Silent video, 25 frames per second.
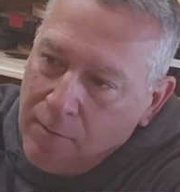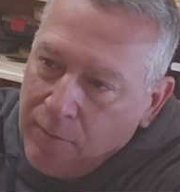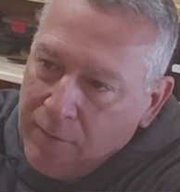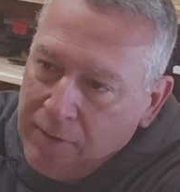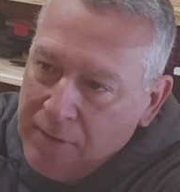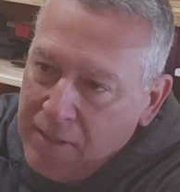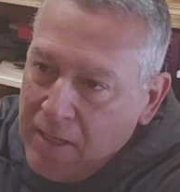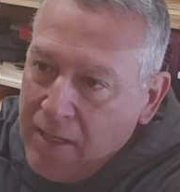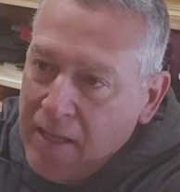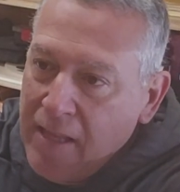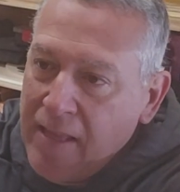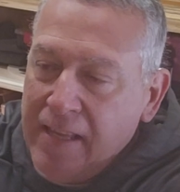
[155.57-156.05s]

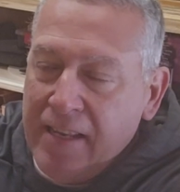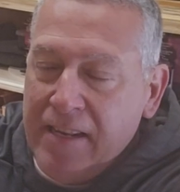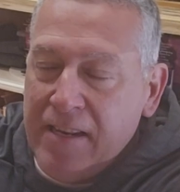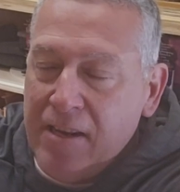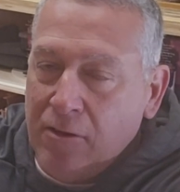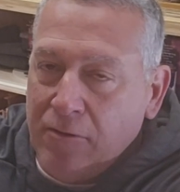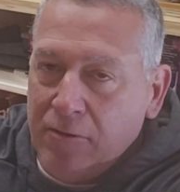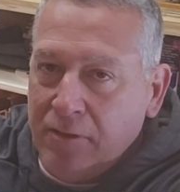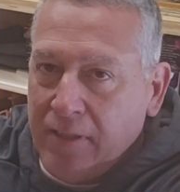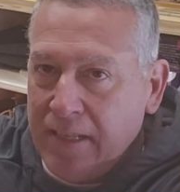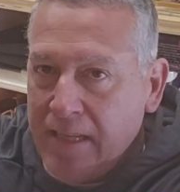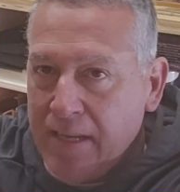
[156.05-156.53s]
The other thing they
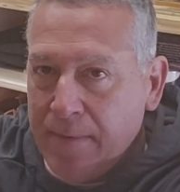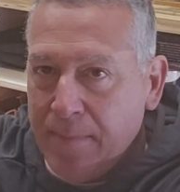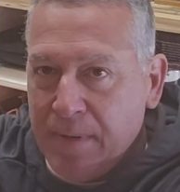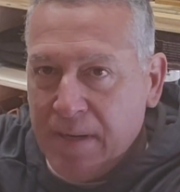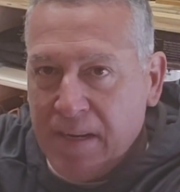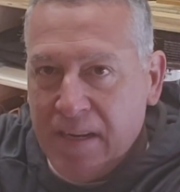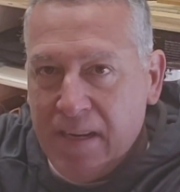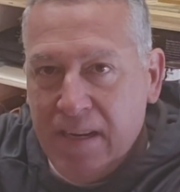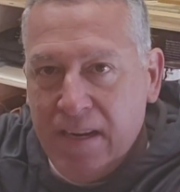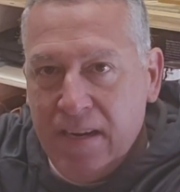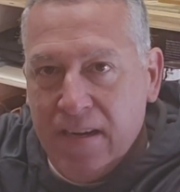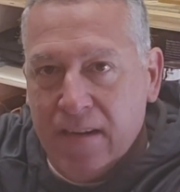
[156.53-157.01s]
also keep in
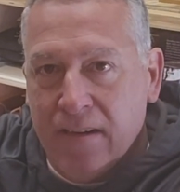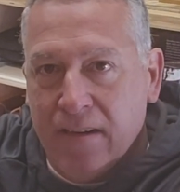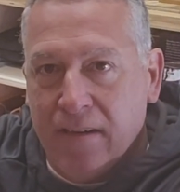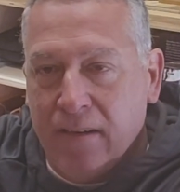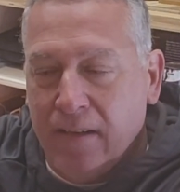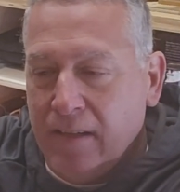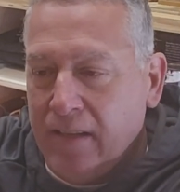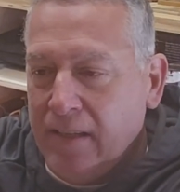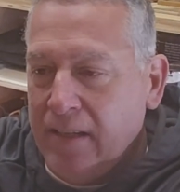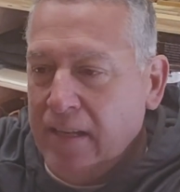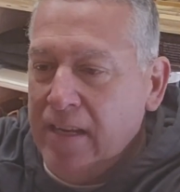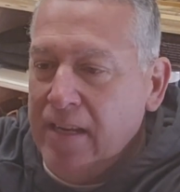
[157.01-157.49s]

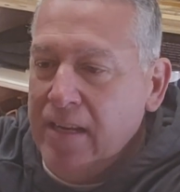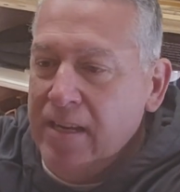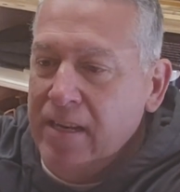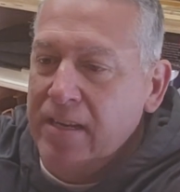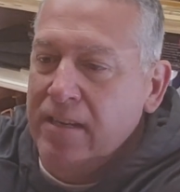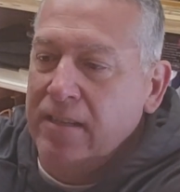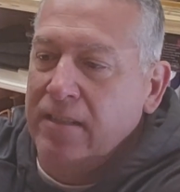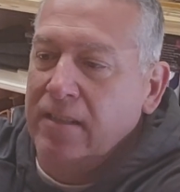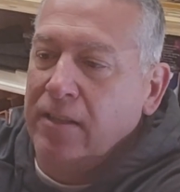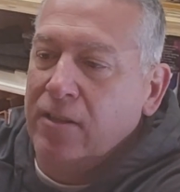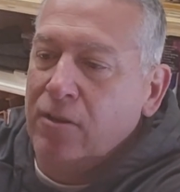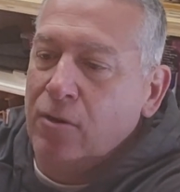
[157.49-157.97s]
here
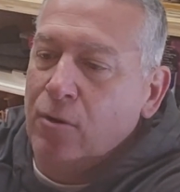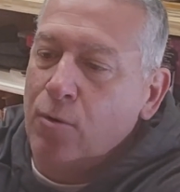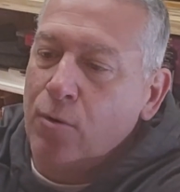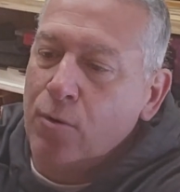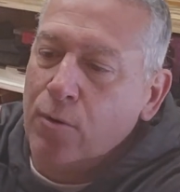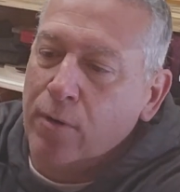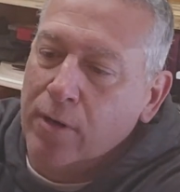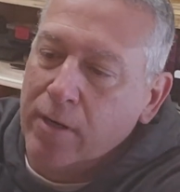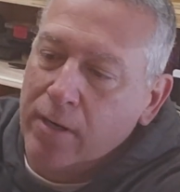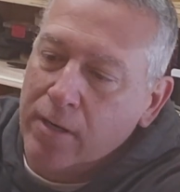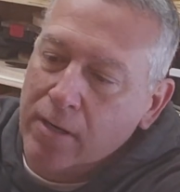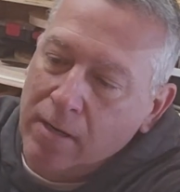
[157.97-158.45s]
is the
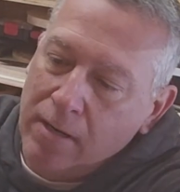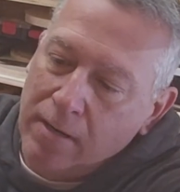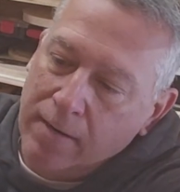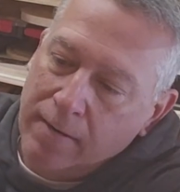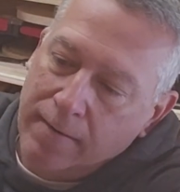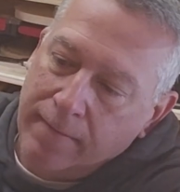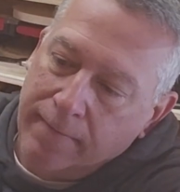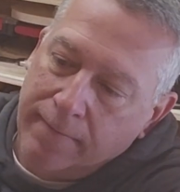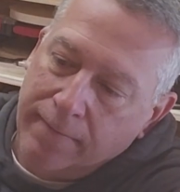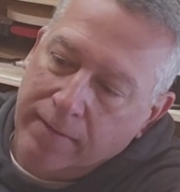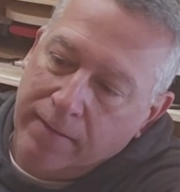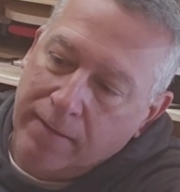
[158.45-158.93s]
cord
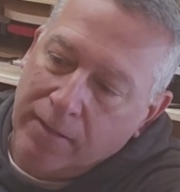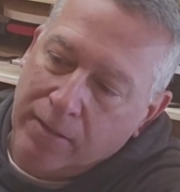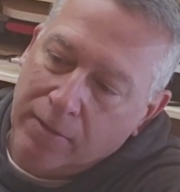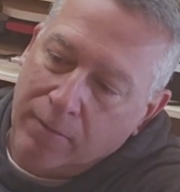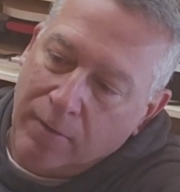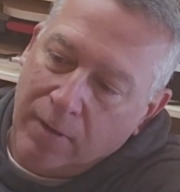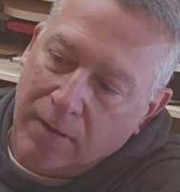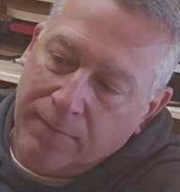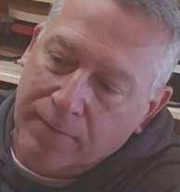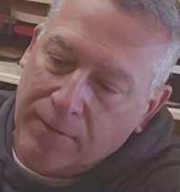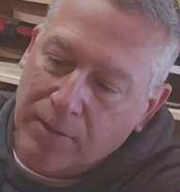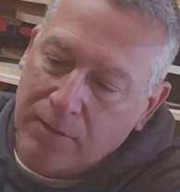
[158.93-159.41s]
for the
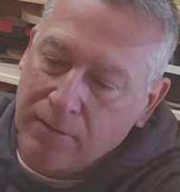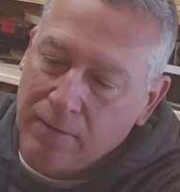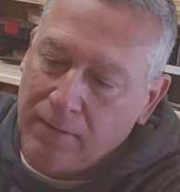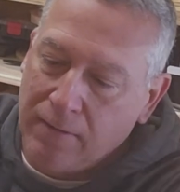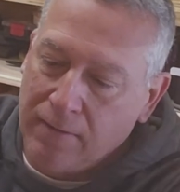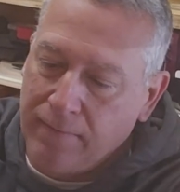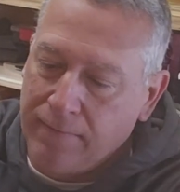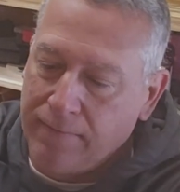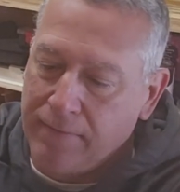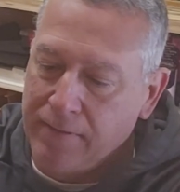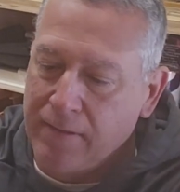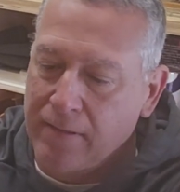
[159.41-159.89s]
12 volt
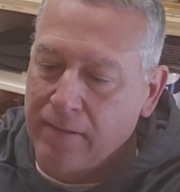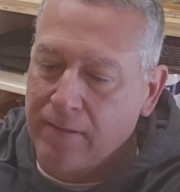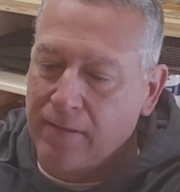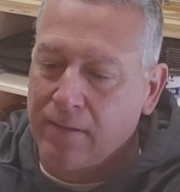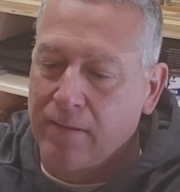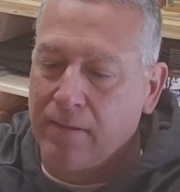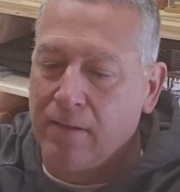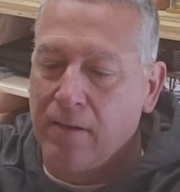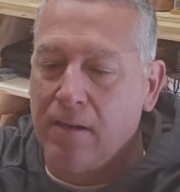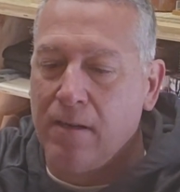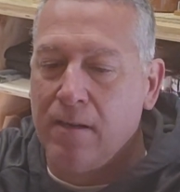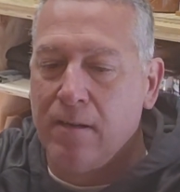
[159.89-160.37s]

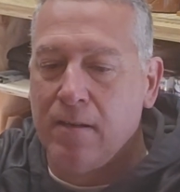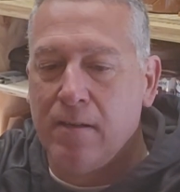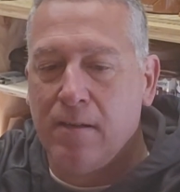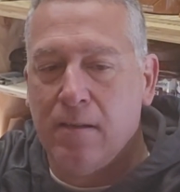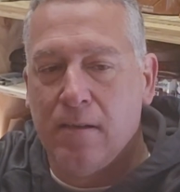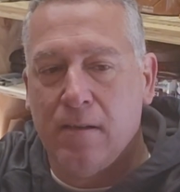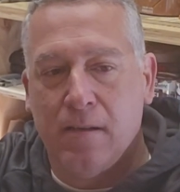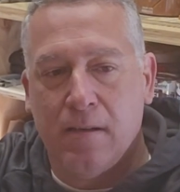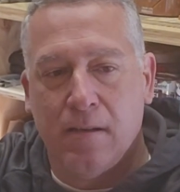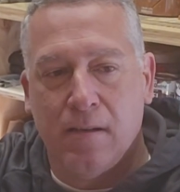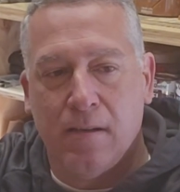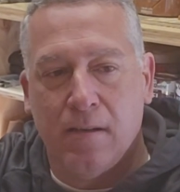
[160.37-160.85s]

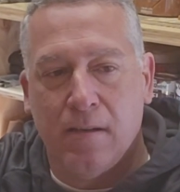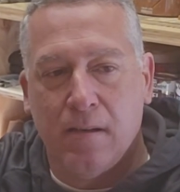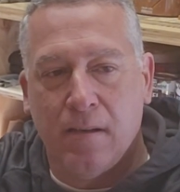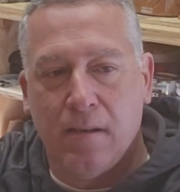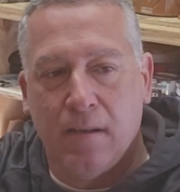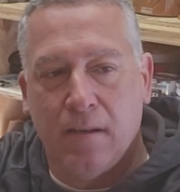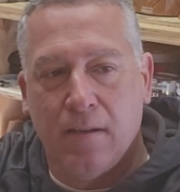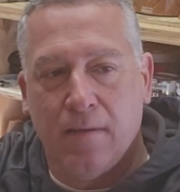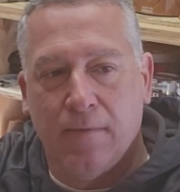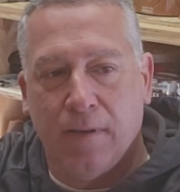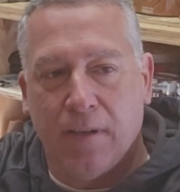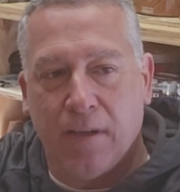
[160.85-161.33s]

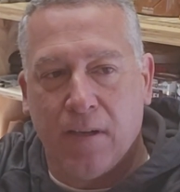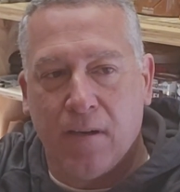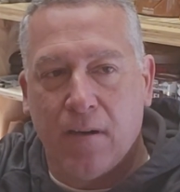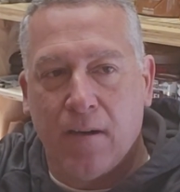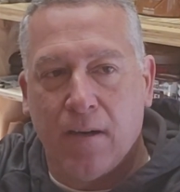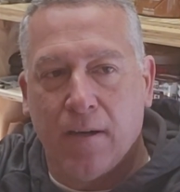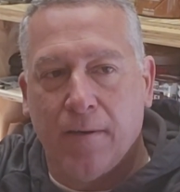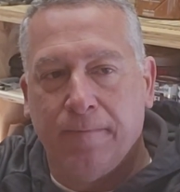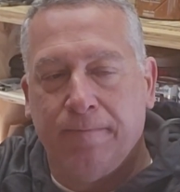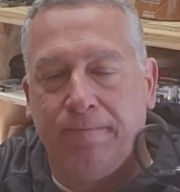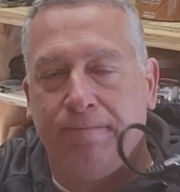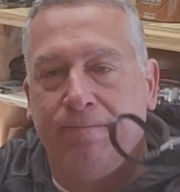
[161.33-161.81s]
for the
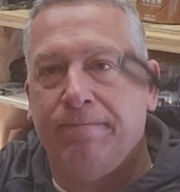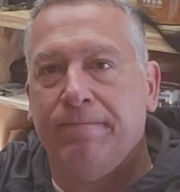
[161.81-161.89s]
car.